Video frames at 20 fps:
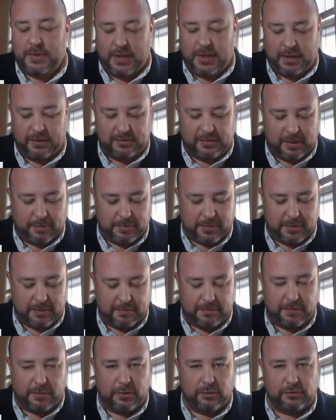Except that
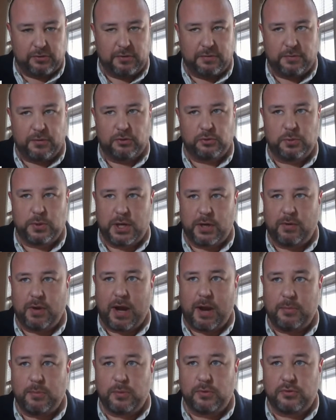at first, the first one I
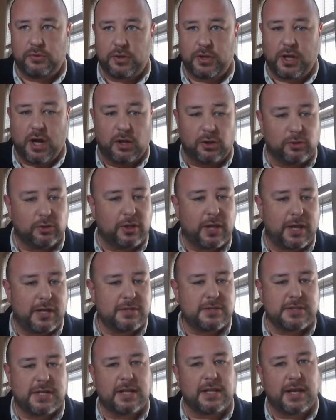grabbed was the colored
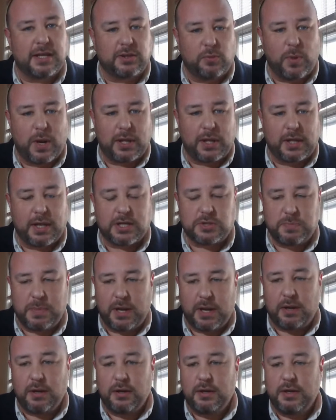lights, and I like the white lights
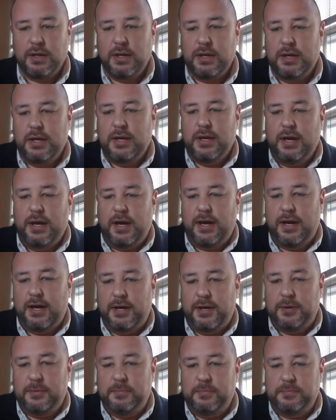better.
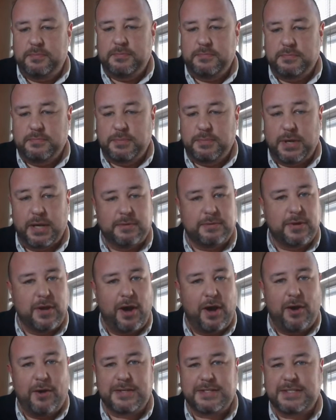But
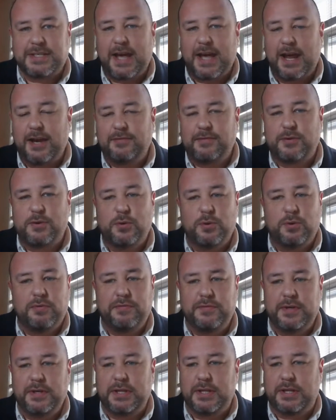no, it's kind of a cool
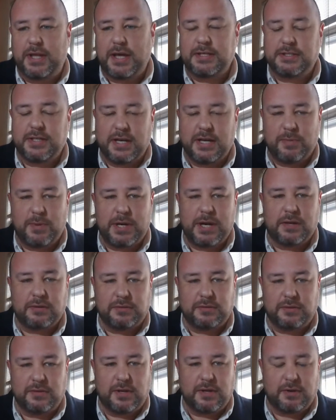feeling. Last night I went out
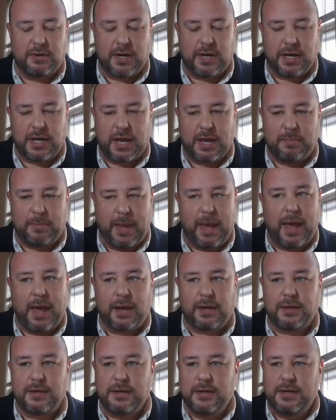to dinner and I came
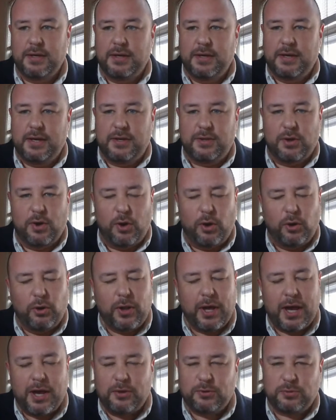back and the whole
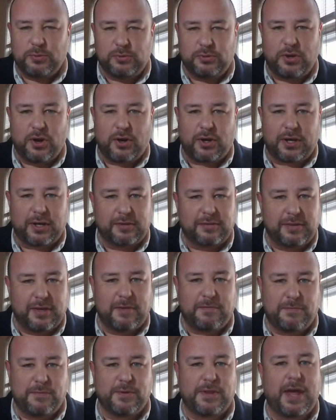house was dark
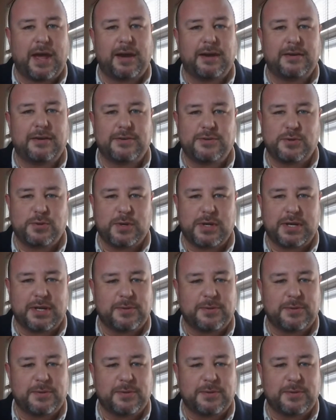except for that tree.